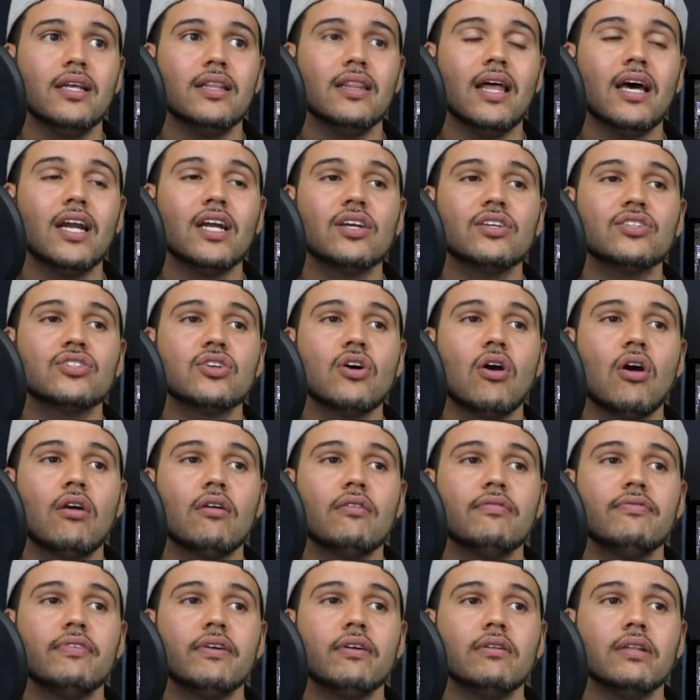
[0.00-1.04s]
A lot of
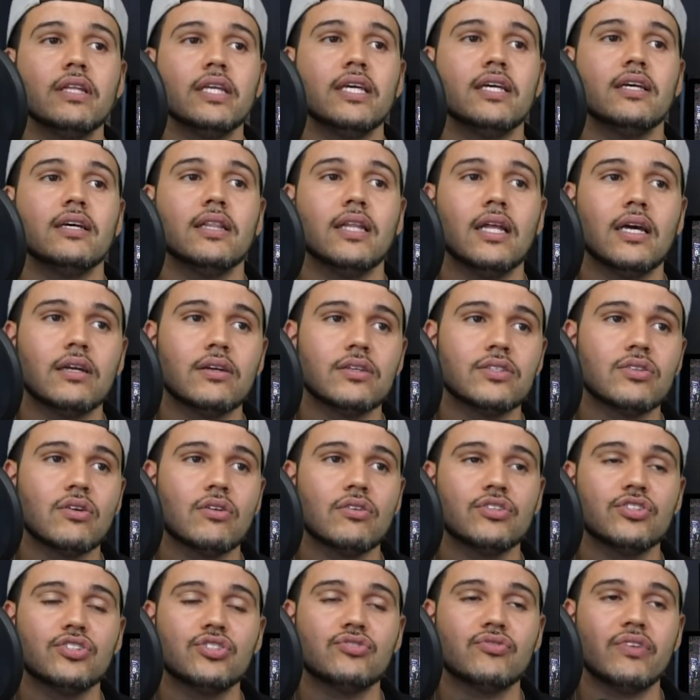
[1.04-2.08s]
guitar fiddling, a lot of
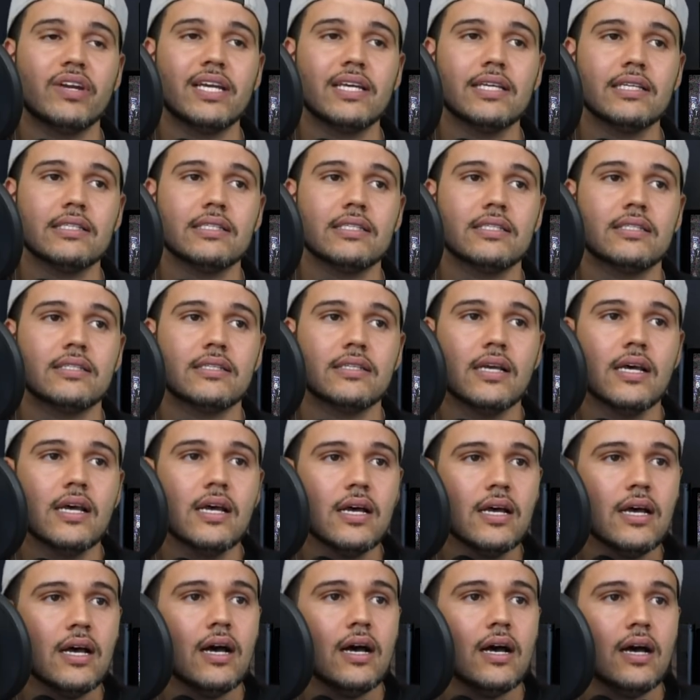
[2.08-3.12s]
guitar strings.
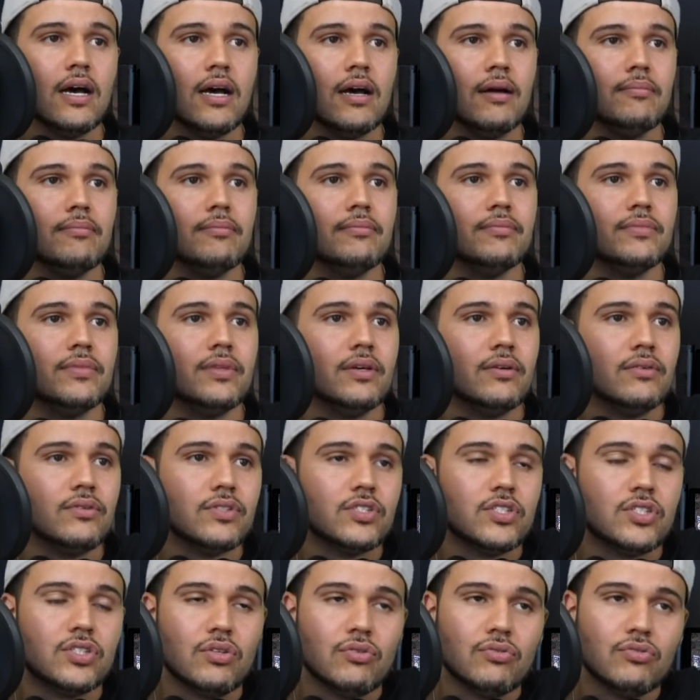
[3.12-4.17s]

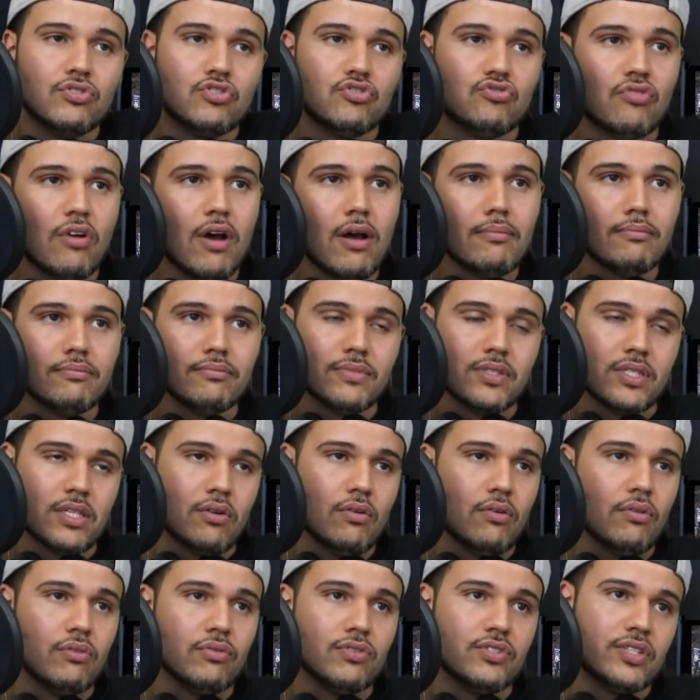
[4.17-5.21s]
Those drums and
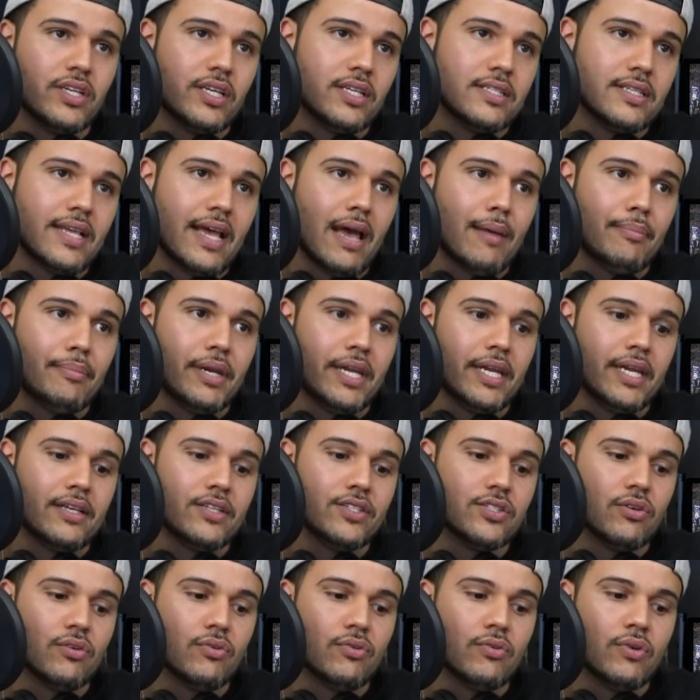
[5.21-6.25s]
all those things happening.
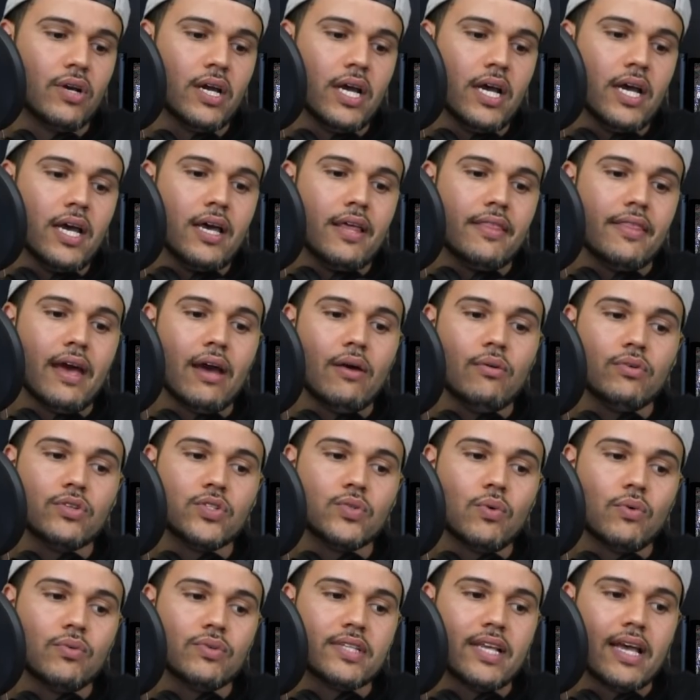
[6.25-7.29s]
So that
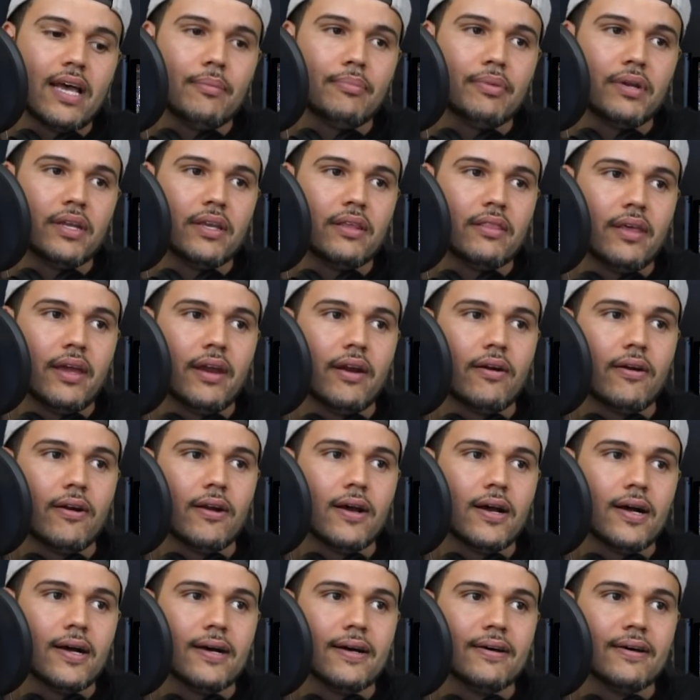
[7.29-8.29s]
was what was happening there.